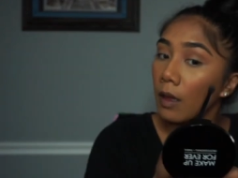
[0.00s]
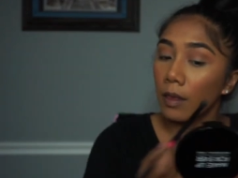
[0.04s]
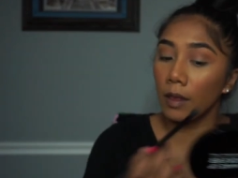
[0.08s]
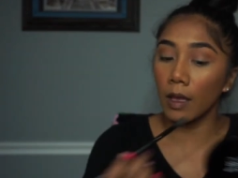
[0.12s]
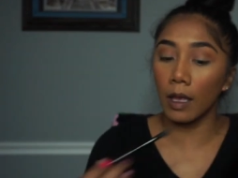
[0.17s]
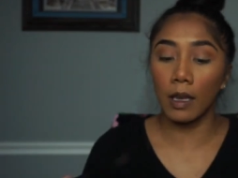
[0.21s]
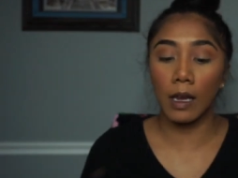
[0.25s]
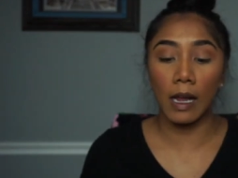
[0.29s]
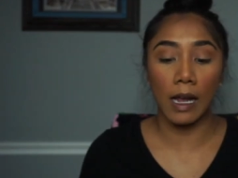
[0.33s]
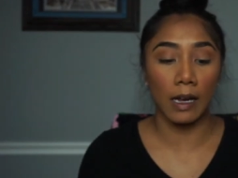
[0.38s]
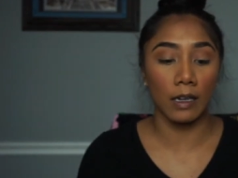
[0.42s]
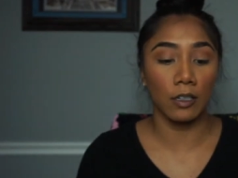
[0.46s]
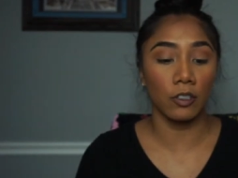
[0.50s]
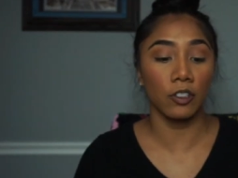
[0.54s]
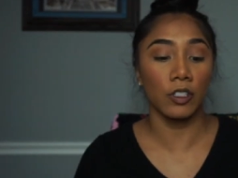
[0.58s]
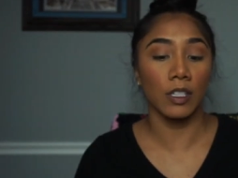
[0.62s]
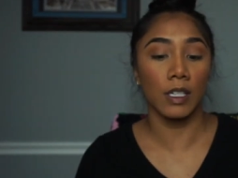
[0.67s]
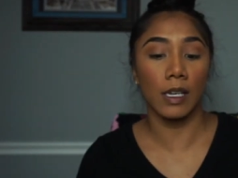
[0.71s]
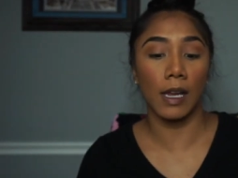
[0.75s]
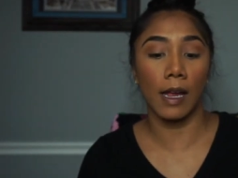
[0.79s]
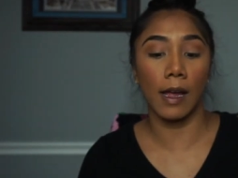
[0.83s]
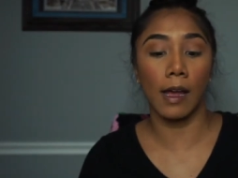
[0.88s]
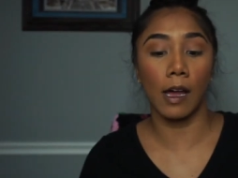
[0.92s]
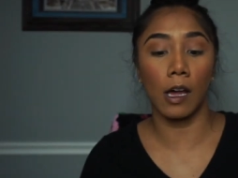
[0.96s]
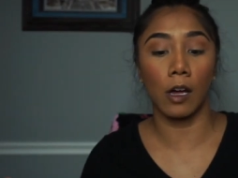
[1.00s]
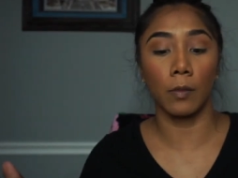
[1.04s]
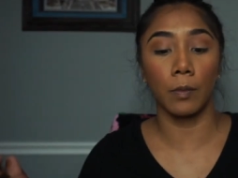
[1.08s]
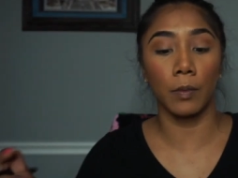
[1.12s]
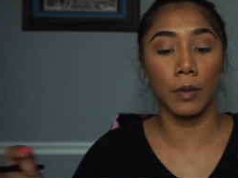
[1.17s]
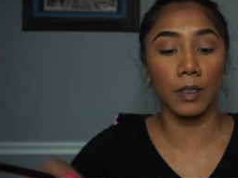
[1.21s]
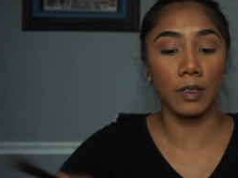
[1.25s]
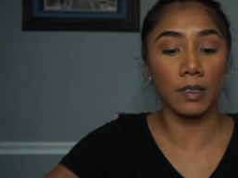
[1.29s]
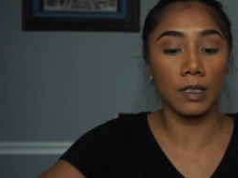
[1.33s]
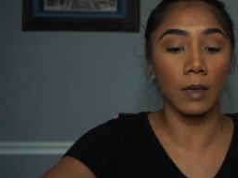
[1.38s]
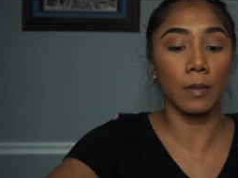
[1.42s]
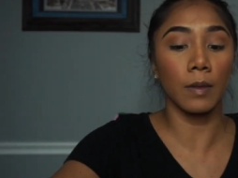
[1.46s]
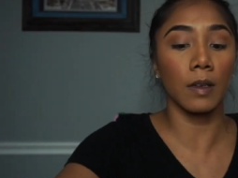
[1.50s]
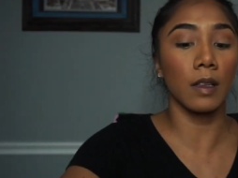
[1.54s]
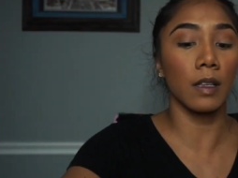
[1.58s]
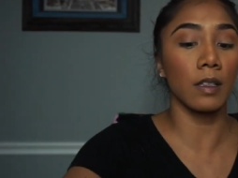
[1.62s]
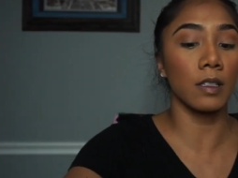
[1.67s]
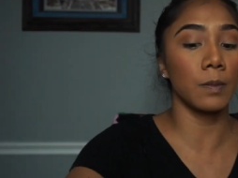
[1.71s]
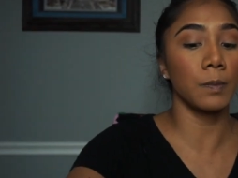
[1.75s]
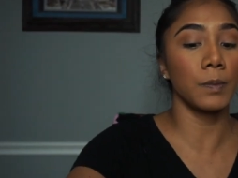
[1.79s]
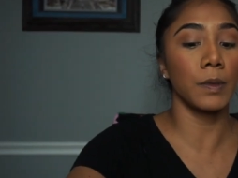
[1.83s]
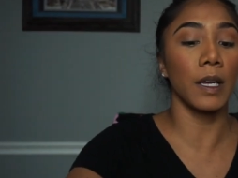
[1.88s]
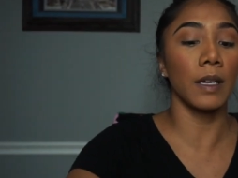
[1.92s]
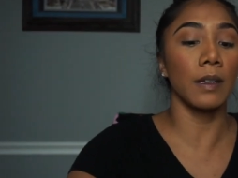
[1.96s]
Then actually to help with some of
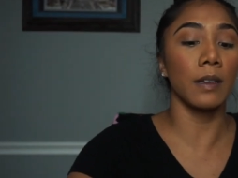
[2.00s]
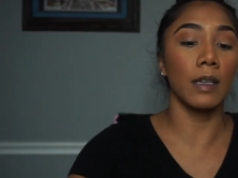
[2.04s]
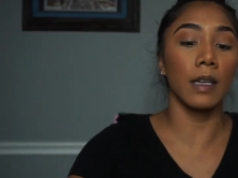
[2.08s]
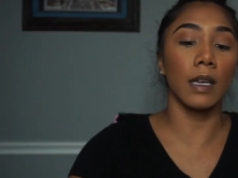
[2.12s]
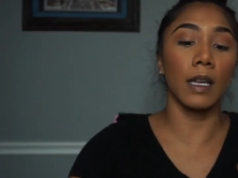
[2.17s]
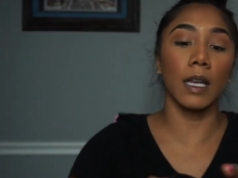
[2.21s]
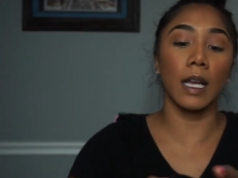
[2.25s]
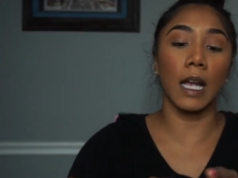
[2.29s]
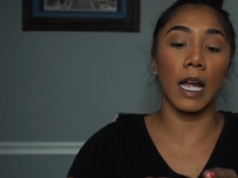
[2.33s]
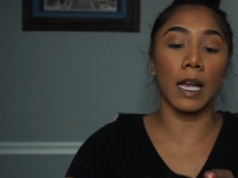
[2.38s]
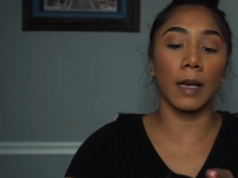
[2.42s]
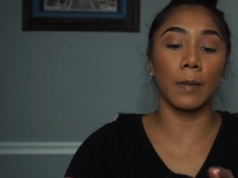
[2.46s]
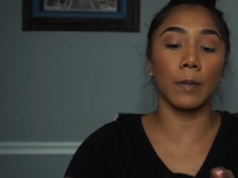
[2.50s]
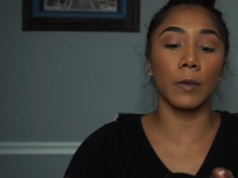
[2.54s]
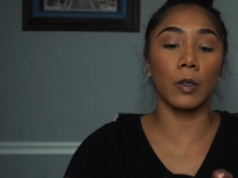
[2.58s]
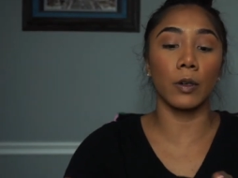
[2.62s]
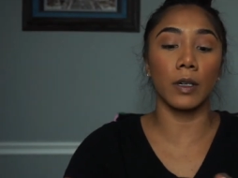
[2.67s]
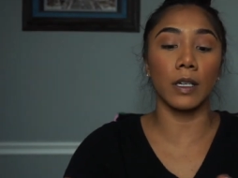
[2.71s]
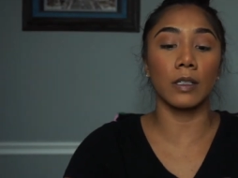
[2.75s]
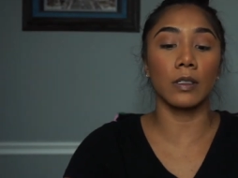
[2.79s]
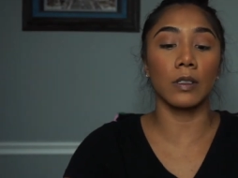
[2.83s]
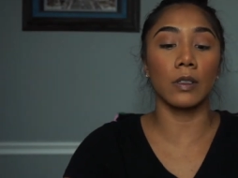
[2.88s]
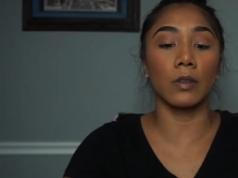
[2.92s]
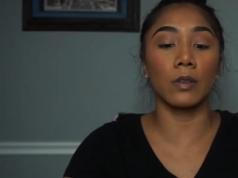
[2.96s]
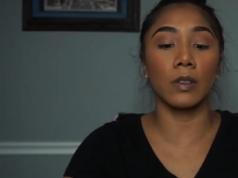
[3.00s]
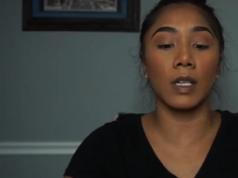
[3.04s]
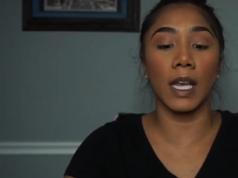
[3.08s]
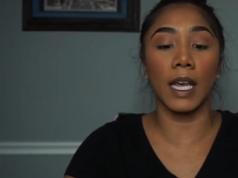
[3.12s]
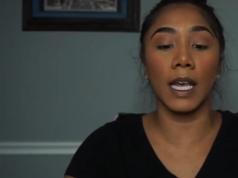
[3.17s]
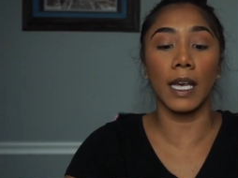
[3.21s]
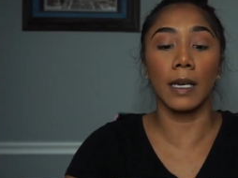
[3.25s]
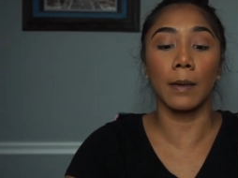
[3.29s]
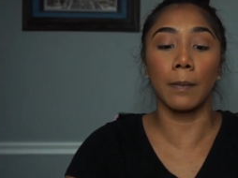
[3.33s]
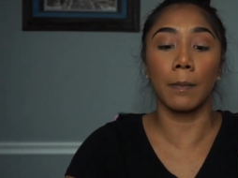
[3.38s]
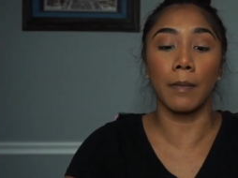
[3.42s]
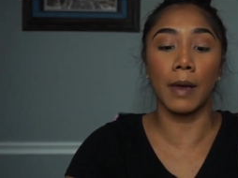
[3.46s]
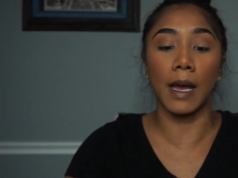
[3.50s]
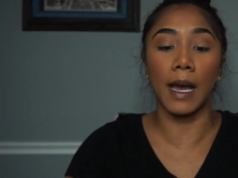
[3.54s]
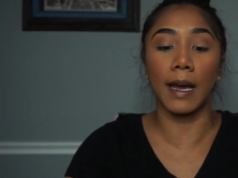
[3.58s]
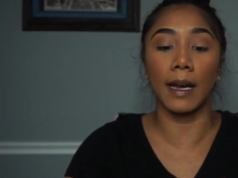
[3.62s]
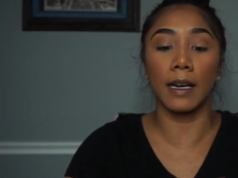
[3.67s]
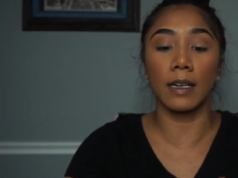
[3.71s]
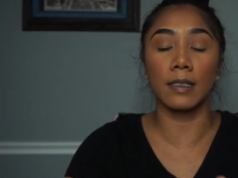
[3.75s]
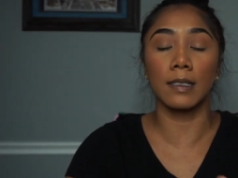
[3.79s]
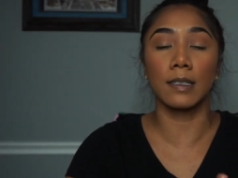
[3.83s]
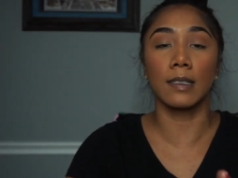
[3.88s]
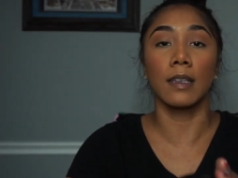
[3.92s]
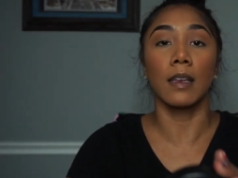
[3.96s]
this blending, I'm going to take
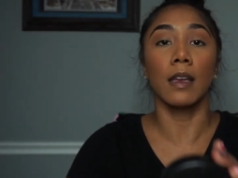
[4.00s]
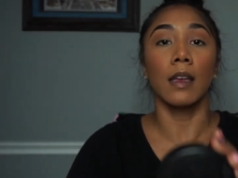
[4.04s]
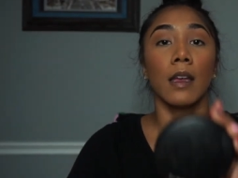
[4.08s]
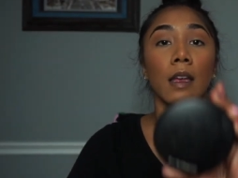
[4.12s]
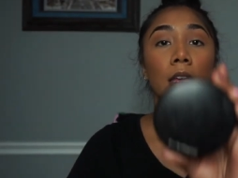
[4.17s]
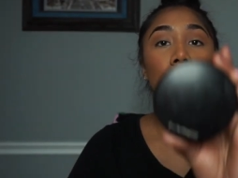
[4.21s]
MAC's